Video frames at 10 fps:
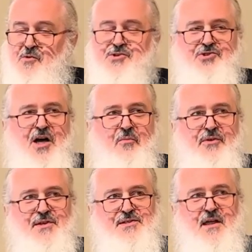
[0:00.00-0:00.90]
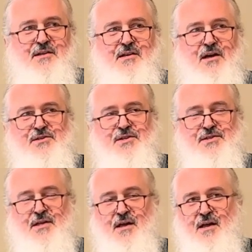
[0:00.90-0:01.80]
my first job with the state of
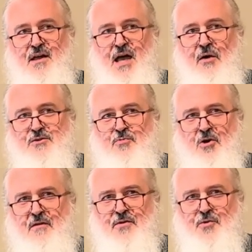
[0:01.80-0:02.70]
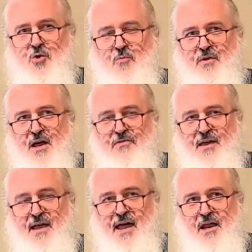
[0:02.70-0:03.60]
Texas, I was part of a group that I
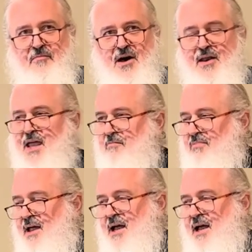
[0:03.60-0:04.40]
think had about eight